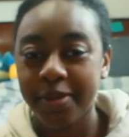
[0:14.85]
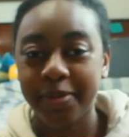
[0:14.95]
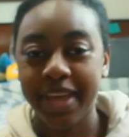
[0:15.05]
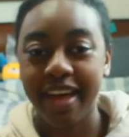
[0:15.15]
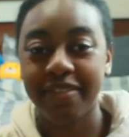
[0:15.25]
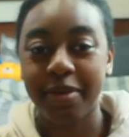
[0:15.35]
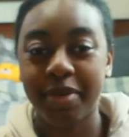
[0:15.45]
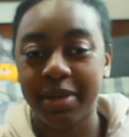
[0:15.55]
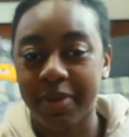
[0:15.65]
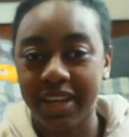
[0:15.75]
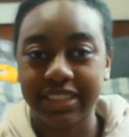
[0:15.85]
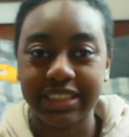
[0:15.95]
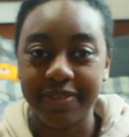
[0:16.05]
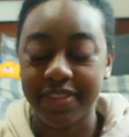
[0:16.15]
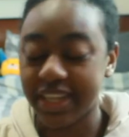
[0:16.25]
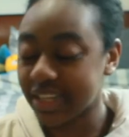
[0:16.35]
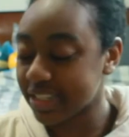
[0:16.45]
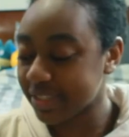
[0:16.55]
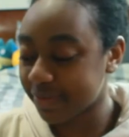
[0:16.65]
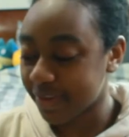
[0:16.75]
we have a big box of
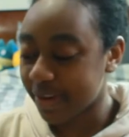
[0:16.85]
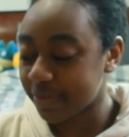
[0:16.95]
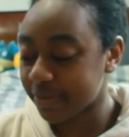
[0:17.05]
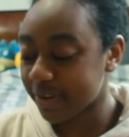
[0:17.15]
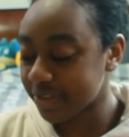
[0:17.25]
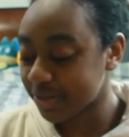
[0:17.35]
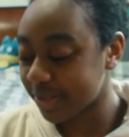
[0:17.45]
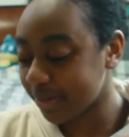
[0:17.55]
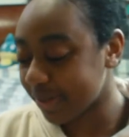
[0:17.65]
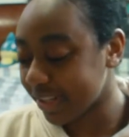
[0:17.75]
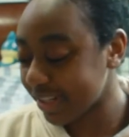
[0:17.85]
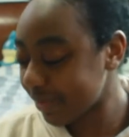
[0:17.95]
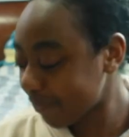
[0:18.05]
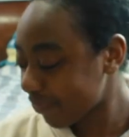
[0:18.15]
things from Forever 21.